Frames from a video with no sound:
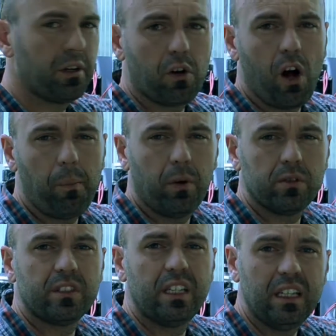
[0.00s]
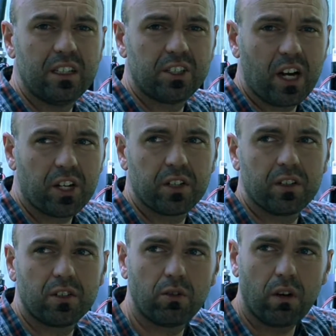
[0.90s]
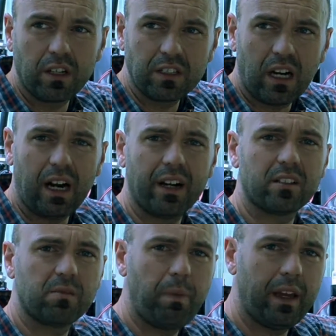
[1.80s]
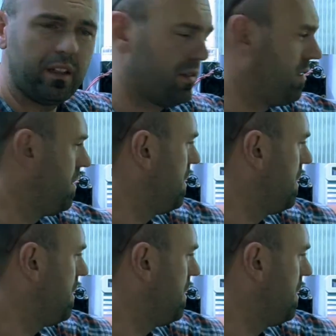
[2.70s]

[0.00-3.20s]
to do compost tea injection to our entire space,